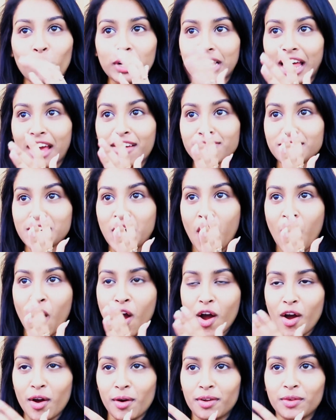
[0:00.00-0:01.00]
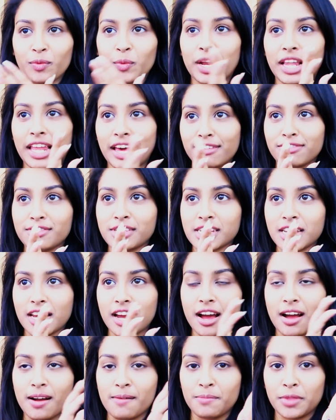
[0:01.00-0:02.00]
We left um, we left
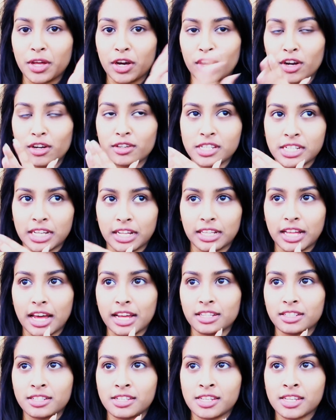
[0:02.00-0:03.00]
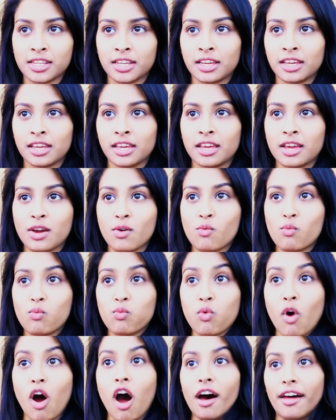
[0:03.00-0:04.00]
um, the hotel
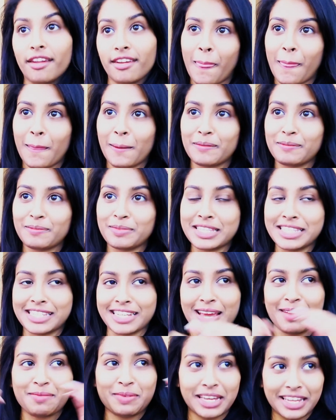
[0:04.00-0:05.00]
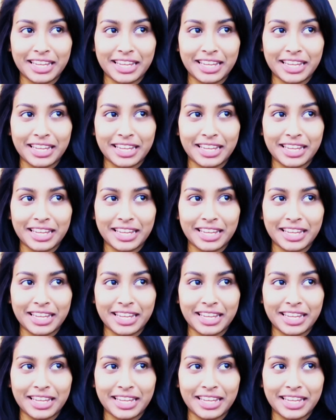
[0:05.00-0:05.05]
at 1. damn